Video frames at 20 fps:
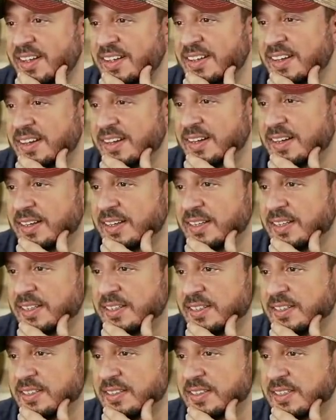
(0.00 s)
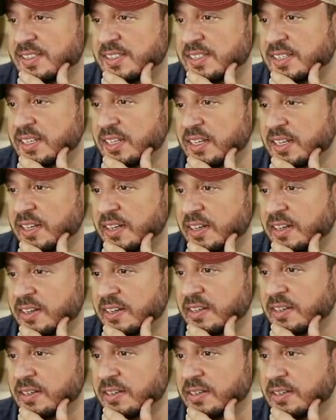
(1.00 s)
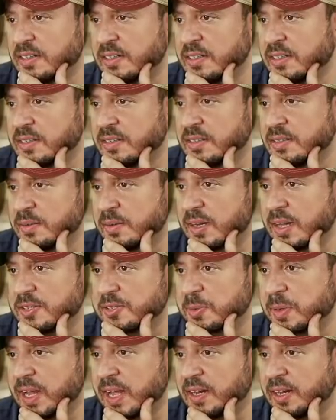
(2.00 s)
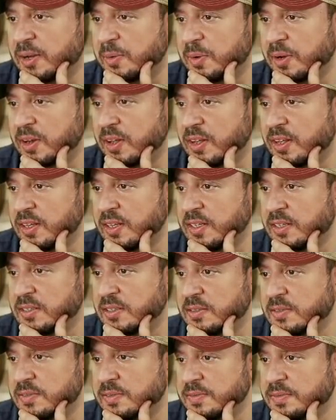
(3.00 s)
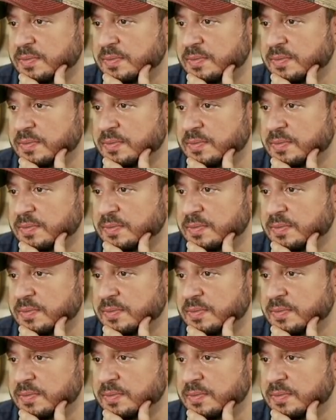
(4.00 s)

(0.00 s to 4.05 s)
uh, let's see here. What else we got going on?